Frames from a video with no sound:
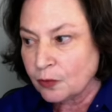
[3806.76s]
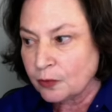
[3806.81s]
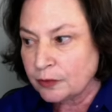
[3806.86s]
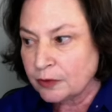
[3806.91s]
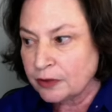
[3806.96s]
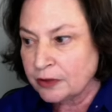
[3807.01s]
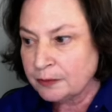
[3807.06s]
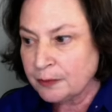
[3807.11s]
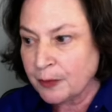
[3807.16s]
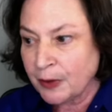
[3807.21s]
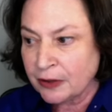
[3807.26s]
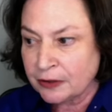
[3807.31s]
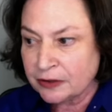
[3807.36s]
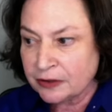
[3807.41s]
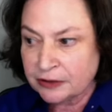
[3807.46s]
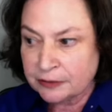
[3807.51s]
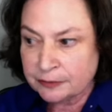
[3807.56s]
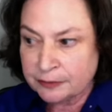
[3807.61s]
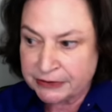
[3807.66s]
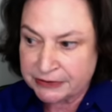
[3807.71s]
In part,
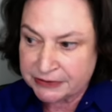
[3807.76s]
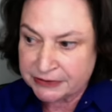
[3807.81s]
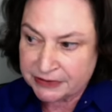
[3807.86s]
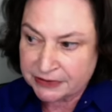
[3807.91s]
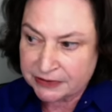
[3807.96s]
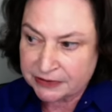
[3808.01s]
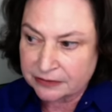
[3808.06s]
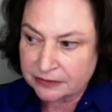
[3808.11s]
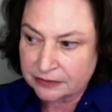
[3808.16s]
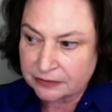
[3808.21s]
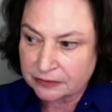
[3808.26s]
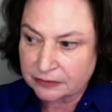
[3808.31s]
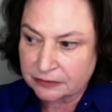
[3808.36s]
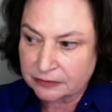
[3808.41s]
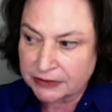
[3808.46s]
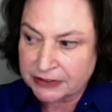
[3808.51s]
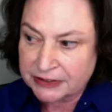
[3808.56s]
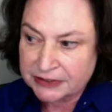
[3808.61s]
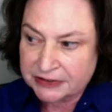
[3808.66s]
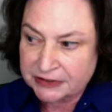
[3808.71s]
it means
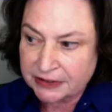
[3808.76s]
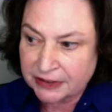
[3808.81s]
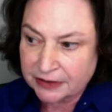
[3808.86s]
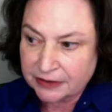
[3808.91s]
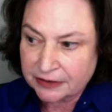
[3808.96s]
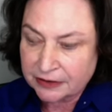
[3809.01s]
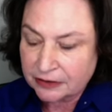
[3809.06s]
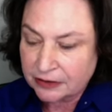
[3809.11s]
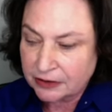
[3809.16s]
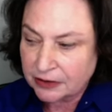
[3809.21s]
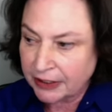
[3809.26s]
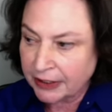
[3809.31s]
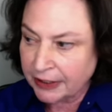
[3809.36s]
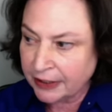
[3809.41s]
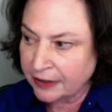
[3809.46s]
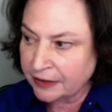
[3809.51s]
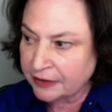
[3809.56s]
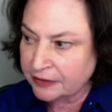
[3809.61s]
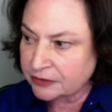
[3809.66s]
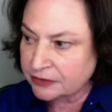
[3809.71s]
listening.
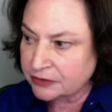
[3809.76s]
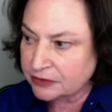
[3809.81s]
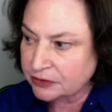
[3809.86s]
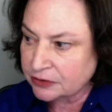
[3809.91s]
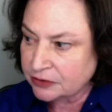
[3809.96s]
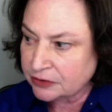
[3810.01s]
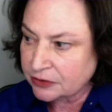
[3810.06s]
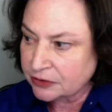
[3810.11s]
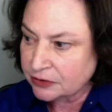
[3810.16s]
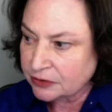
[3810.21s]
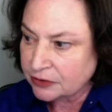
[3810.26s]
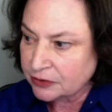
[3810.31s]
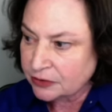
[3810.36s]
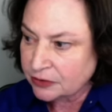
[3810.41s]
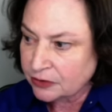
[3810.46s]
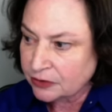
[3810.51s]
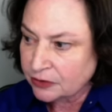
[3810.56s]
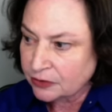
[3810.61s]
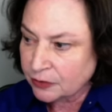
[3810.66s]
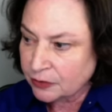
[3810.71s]
And
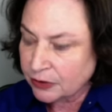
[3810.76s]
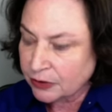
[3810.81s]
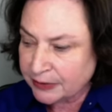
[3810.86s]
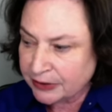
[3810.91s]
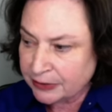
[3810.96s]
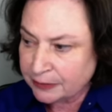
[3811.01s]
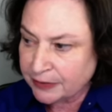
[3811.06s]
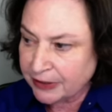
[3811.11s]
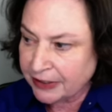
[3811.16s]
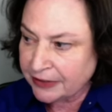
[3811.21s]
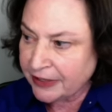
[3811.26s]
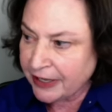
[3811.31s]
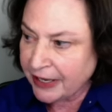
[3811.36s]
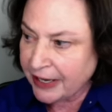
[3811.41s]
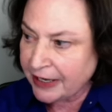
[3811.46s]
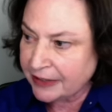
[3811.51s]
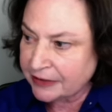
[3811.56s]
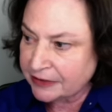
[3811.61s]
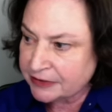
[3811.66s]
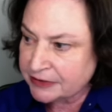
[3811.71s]
what I mean by
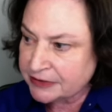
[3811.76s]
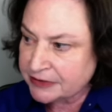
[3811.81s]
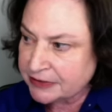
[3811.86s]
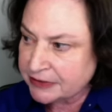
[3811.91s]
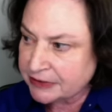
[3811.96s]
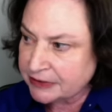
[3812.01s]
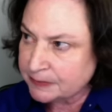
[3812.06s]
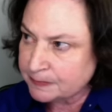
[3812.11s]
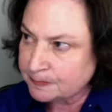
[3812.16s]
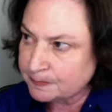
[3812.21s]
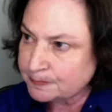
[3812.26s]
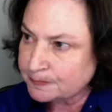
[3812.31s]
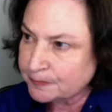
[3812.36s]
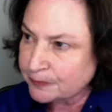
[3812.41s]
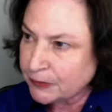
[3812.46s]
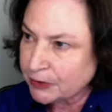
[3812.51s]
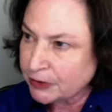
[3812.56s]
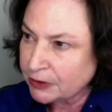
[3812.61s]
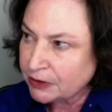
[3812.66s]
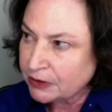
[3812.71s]
that is that
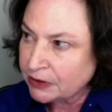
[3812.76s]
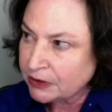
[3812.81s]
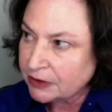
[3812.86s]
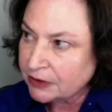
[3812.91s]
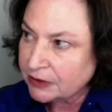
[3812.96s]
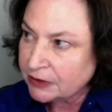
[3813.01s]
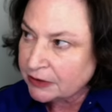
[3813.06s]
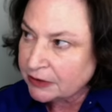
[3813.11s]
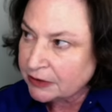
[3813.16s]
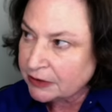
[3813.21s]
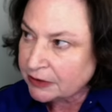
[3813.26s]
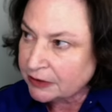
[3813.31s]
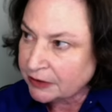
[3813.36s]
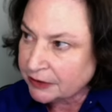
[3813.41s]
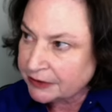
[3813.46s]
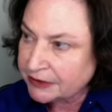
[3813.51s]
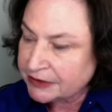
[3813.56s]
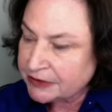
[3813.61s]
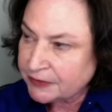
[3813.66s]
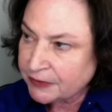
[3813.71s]

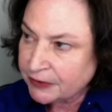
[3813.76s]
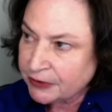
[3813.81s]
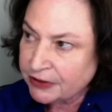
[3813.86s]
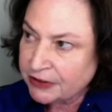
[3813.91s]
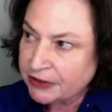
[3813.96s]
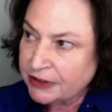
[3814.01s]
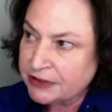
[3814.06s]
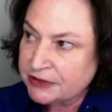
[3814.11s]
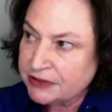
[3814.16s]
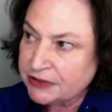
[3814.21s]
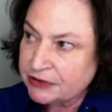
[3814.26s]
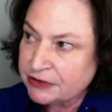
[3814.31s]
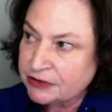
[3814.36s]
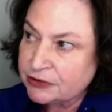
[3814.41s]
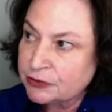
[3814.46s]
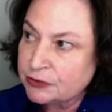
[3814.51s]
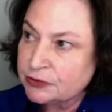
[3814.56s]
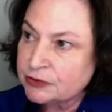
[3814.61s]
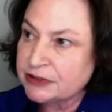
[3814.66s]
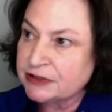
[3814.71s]
it's very easy
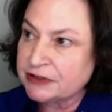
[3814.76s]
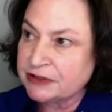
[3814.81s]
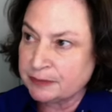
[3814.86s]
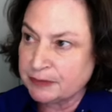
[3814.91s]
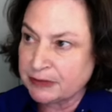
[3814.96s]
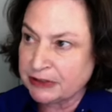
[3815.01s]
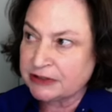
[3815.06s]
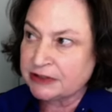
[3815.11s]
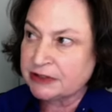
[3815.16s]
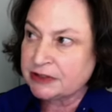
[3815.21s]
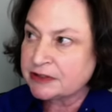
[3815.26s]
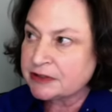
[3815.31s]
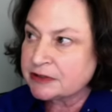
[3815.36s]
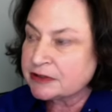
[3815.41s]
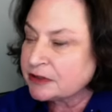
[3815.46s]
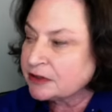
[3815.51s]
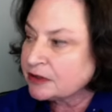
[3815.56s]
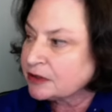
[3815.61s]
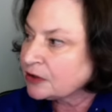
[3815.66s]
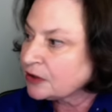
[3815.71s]
to dismiss,
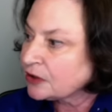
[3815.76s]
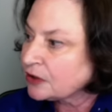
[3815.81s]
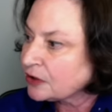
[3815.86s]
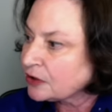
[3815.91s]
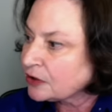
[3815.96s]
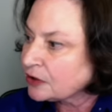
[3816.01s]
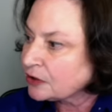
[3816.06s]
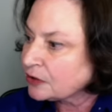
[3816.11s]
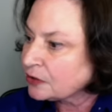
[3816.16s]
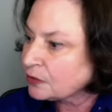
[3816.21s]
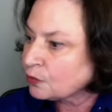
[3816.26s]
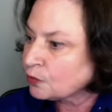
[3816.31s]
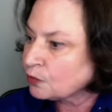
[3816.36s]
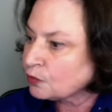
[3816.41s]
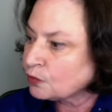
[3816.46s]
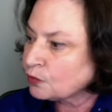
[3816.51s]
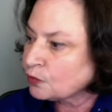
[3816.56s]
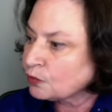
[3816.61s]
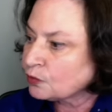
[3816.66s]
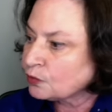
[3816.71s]

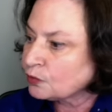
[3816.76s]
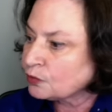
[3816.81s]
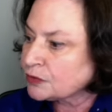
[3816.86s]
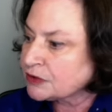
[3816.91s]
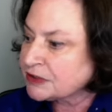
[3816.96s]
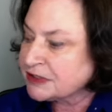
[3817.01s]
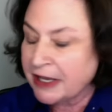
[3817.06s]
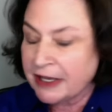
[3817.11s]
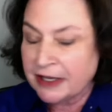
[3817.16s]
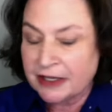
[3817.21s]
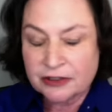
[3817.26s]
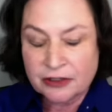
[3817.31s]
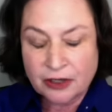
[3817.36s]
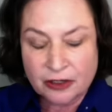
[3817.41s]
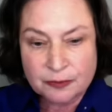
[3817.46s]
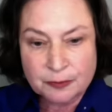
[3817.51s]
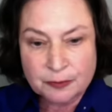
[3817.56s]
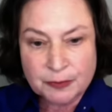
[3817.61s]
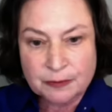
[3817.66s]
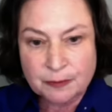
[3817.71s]
say,
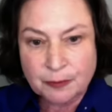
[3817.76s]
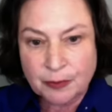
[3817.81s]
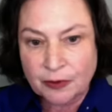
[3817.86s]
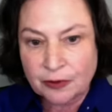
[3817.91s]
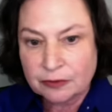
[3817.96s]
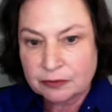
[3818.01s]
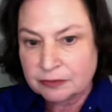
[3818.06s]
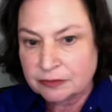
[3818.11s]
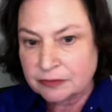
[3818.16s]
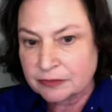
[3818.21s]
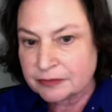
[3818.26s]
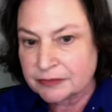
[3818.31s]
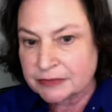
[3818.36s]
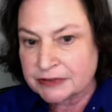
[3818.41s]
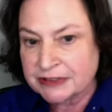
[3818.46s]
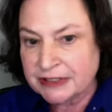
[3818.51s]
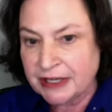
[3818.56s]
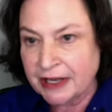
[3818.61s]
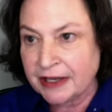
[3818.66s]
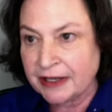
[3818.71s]
young people,
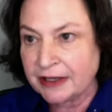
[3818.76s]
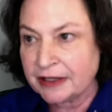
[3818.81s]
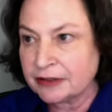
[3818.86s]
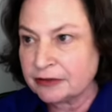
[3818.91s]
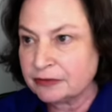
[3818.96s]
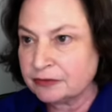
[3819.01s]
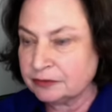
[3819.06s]
say,